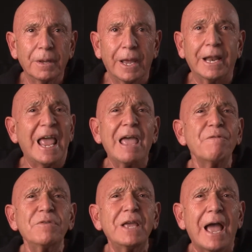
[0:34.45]
and
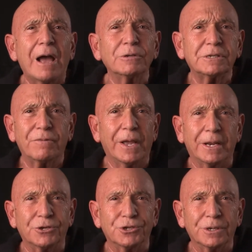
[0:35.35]
every ounce of
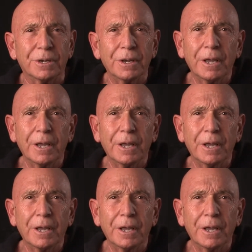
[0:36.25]
energy,